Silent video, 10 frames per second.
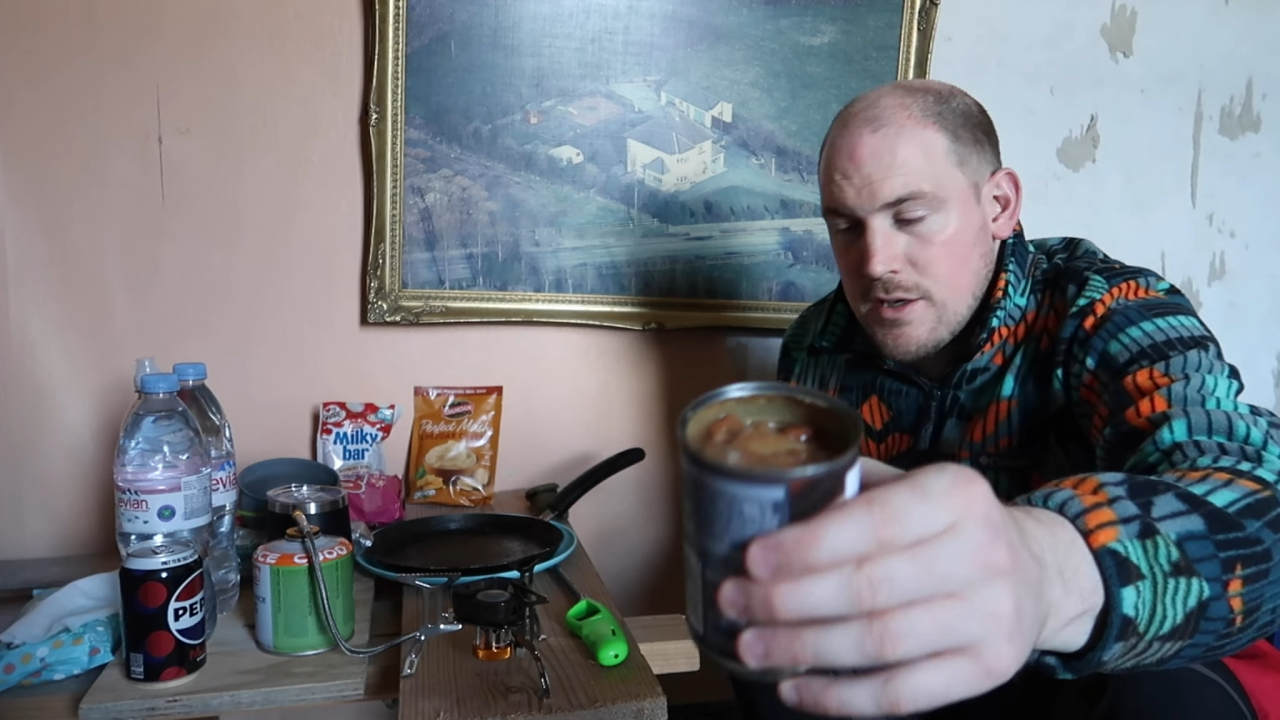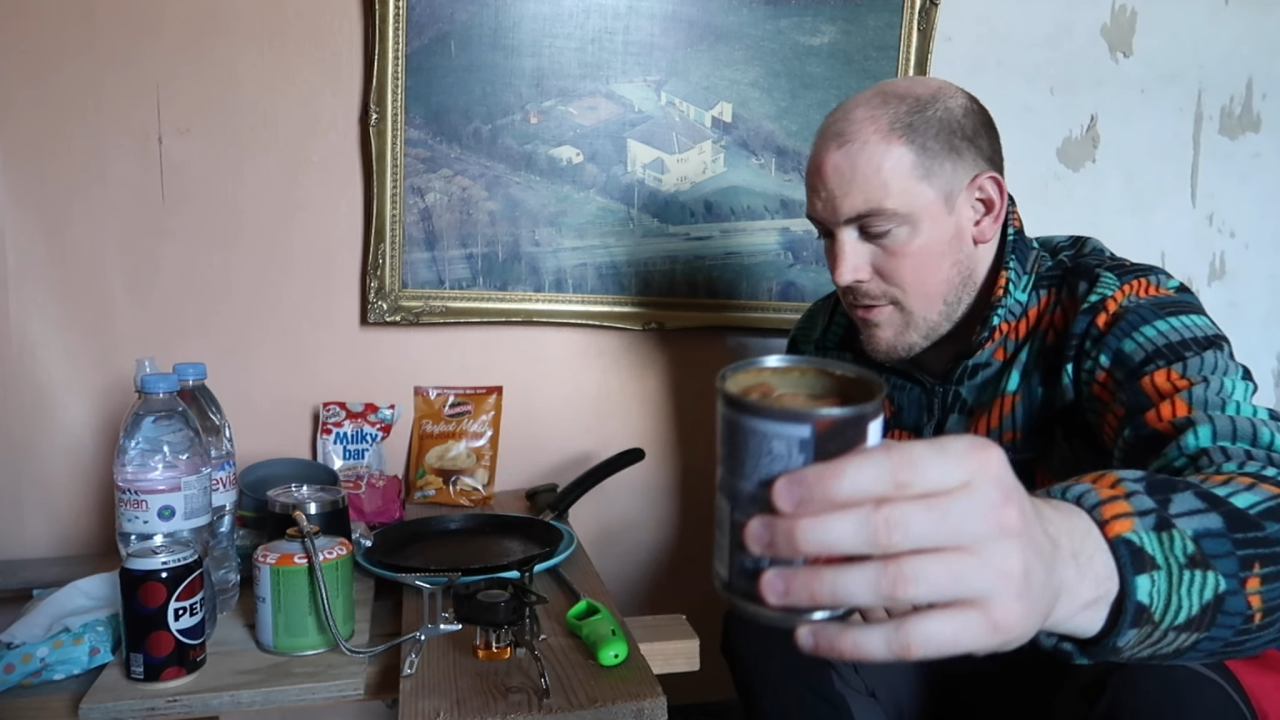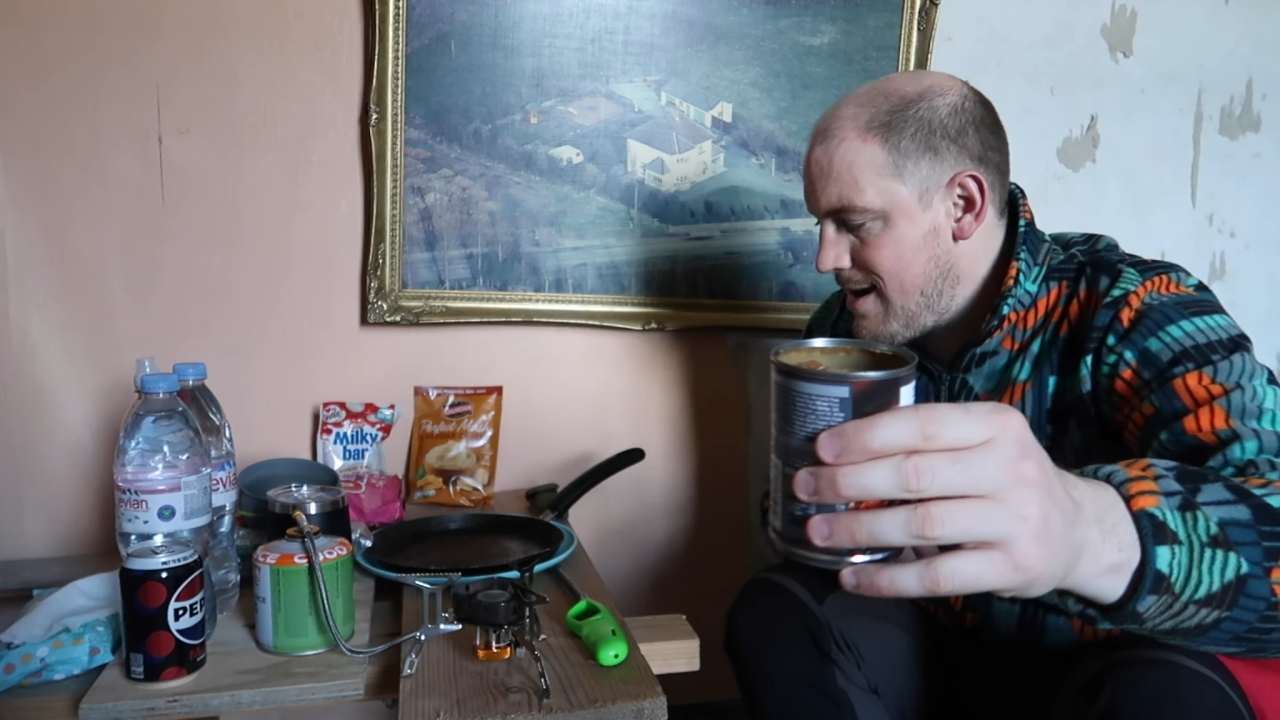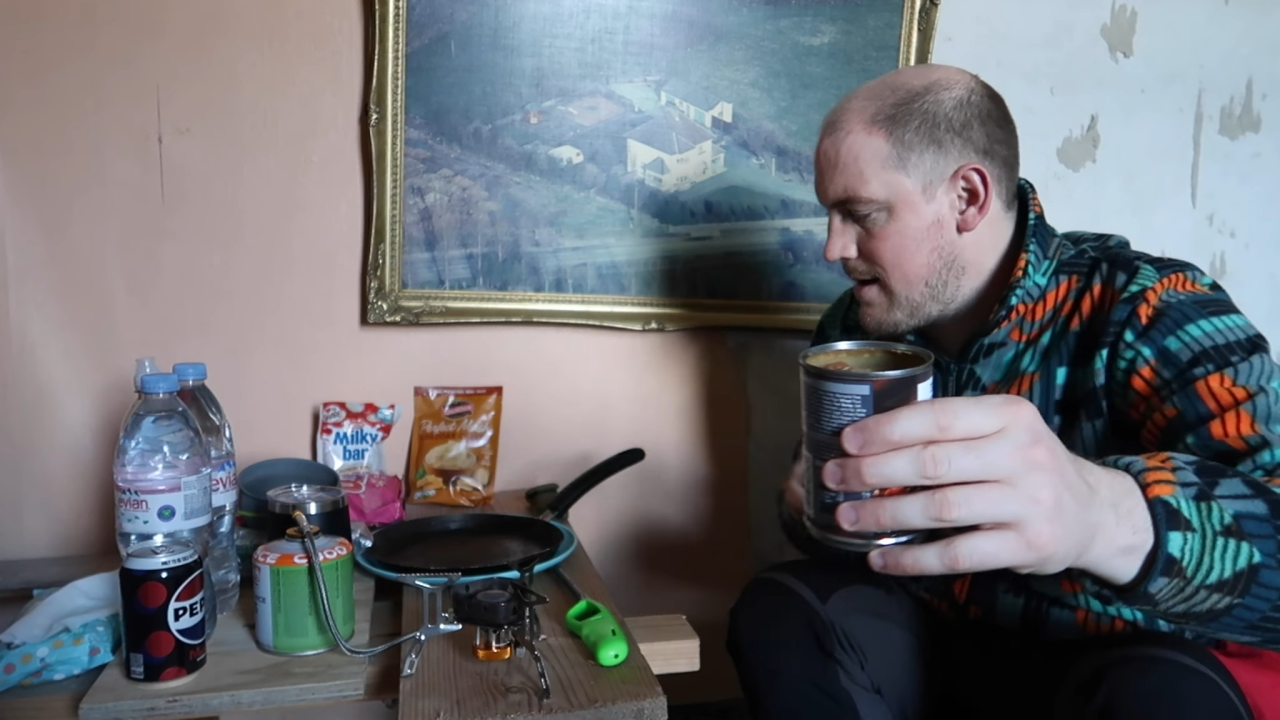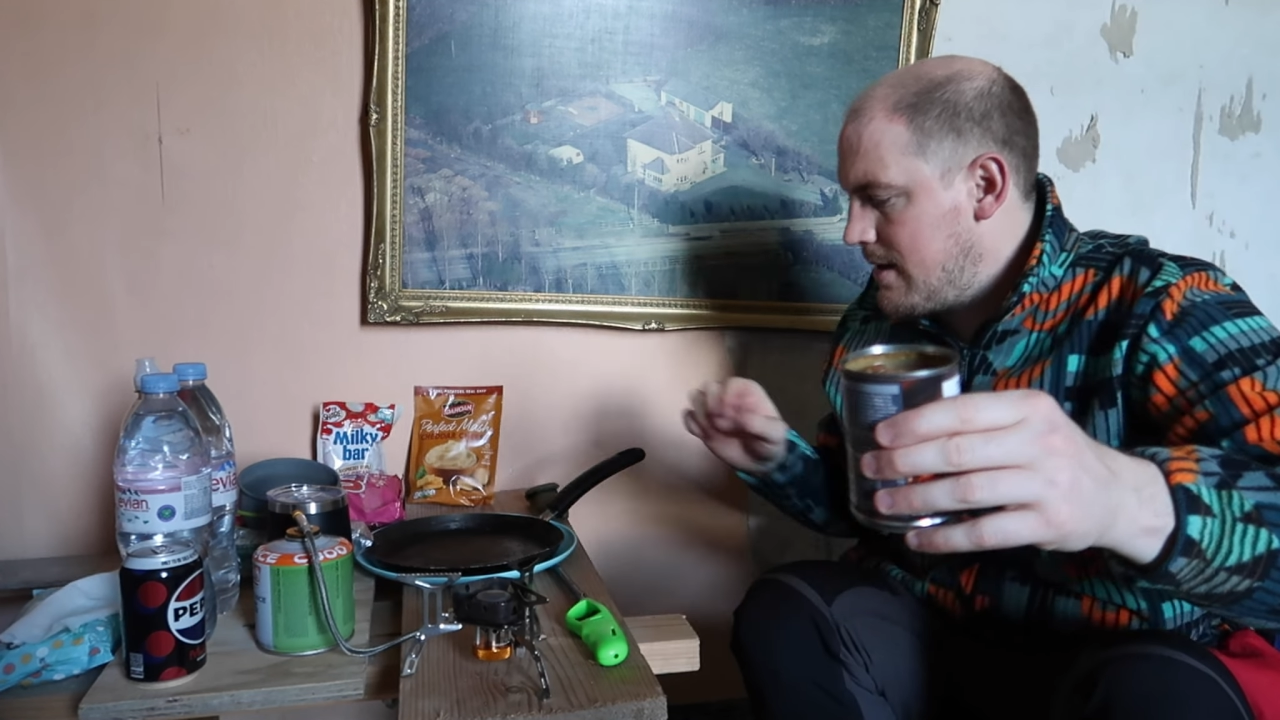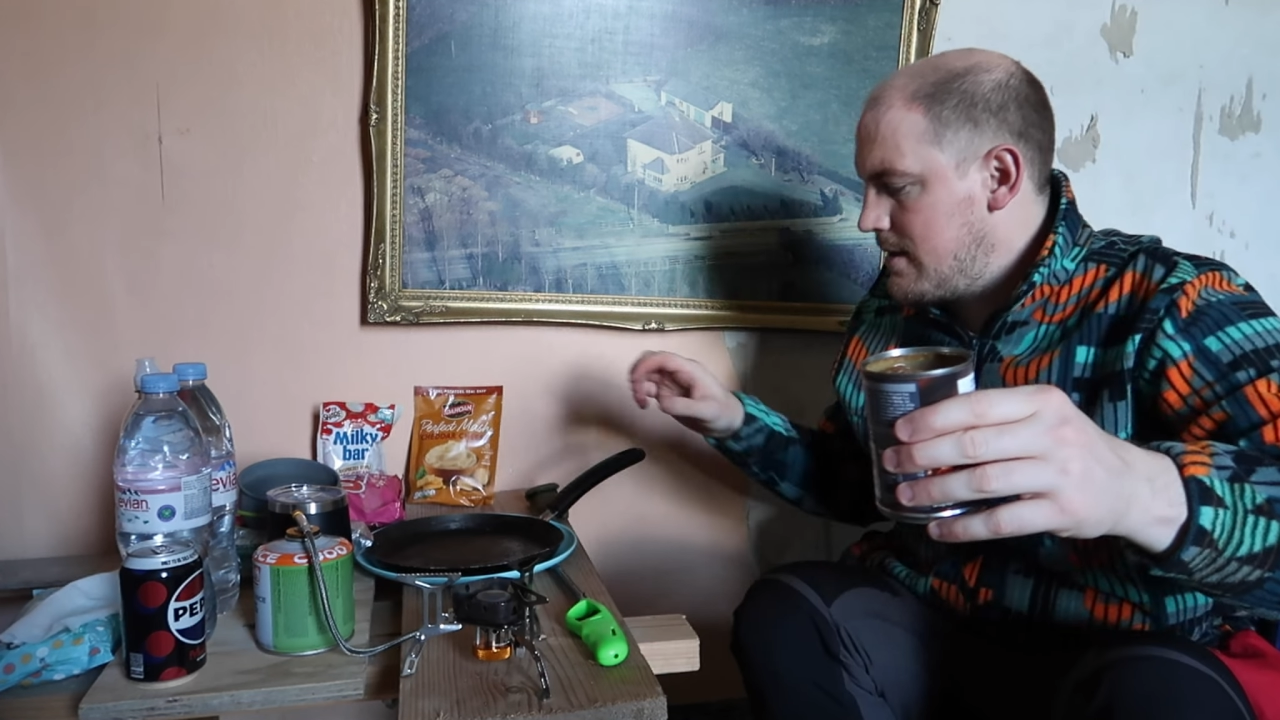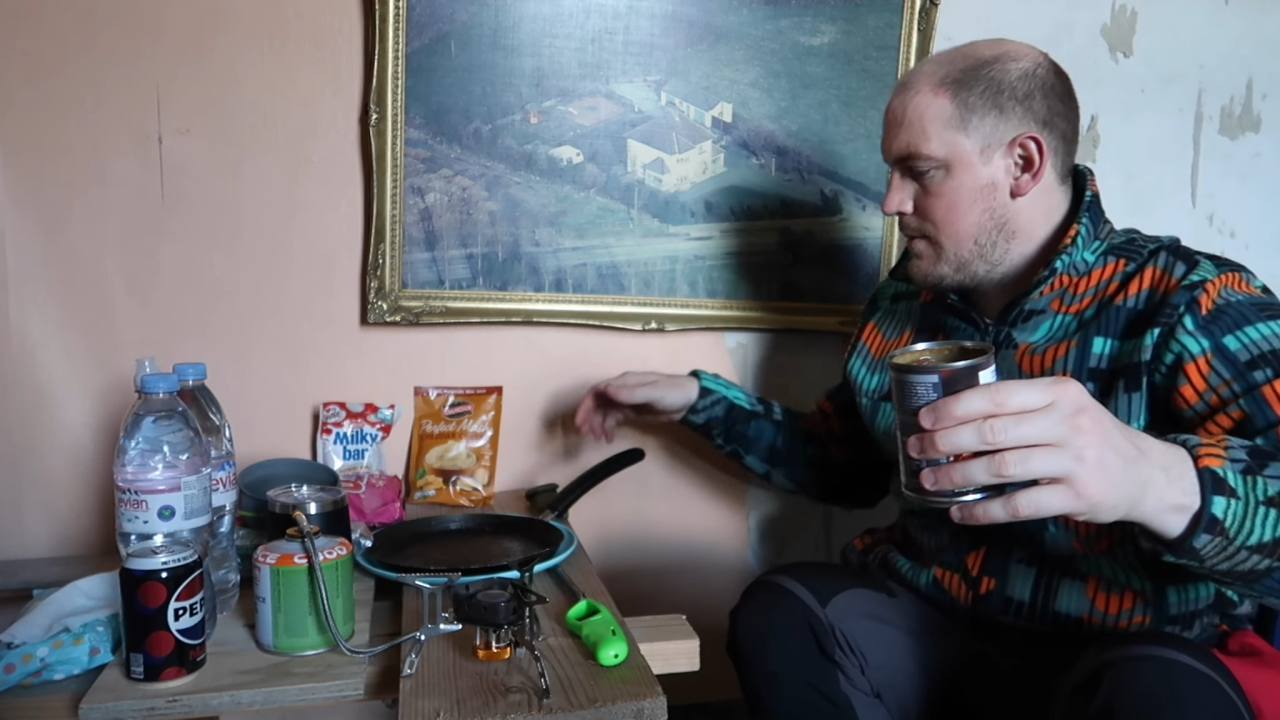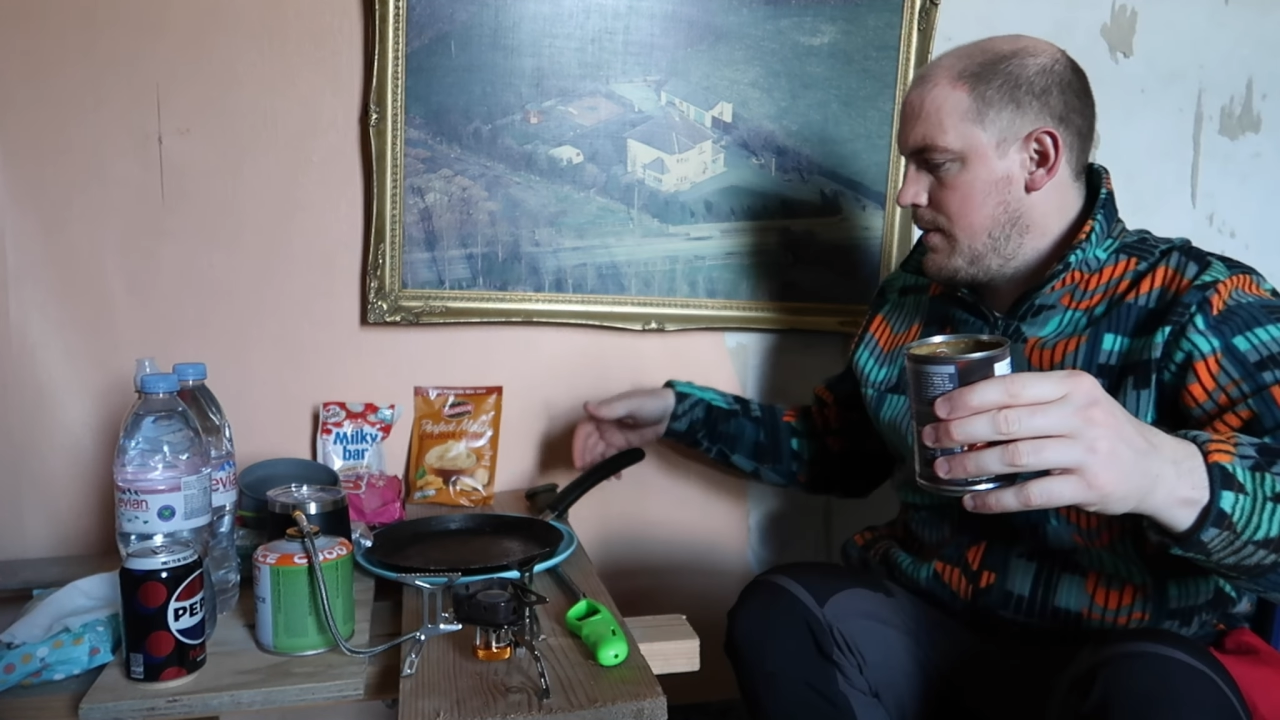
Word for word: horrendous,